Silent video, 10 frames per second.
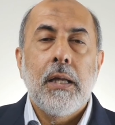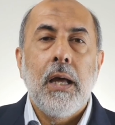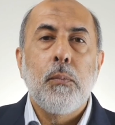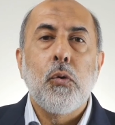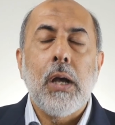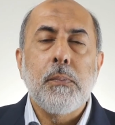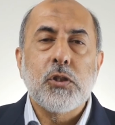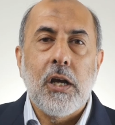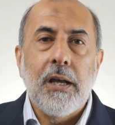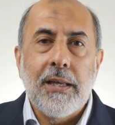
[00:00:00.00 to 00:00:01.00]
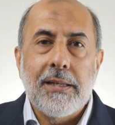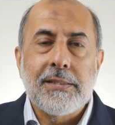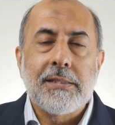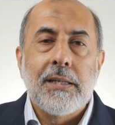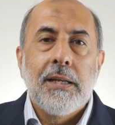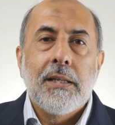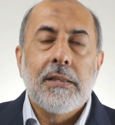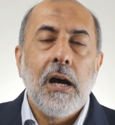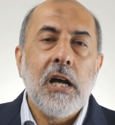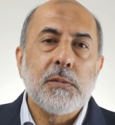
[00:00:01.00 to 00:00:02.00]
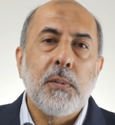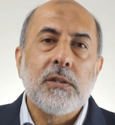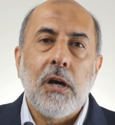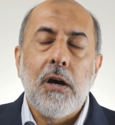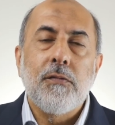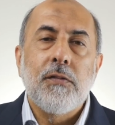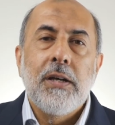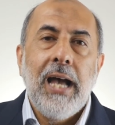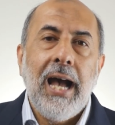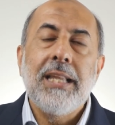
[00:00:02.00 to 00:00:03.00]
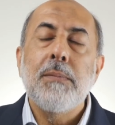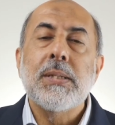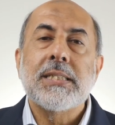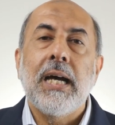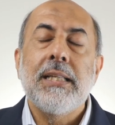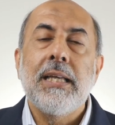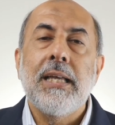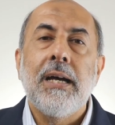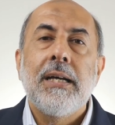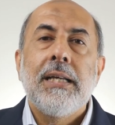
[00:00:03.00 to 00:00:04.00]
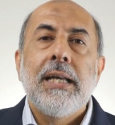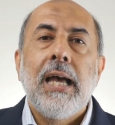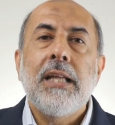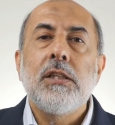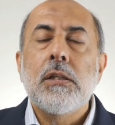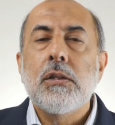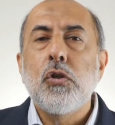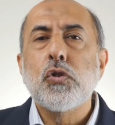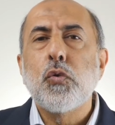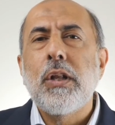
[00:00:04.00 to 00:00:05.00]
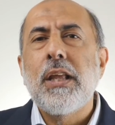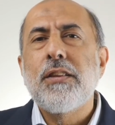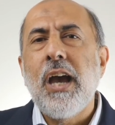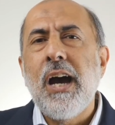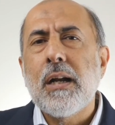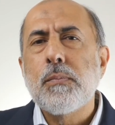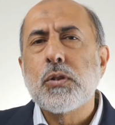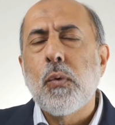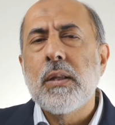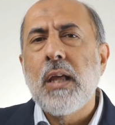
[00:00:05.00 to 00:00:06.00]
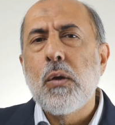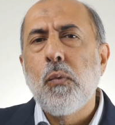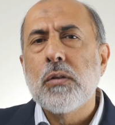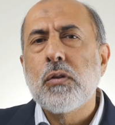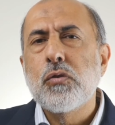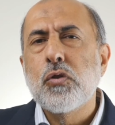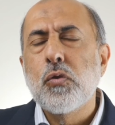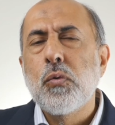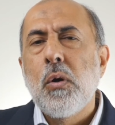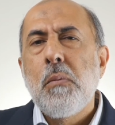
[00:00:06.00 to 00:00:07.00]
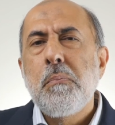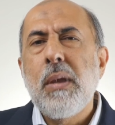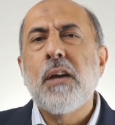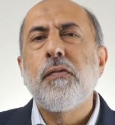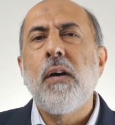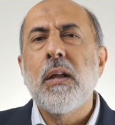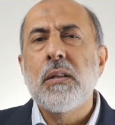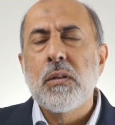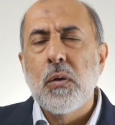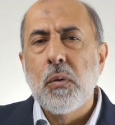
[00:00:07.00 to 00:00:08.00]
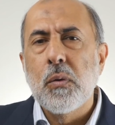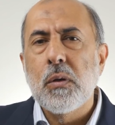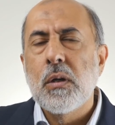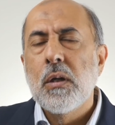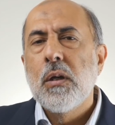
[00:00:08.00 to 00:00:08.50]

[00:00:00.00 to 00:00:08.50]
Abu Kabsha is the husband of Halima Sa'diyya, and usually the Arabs, when they wanted to make fun or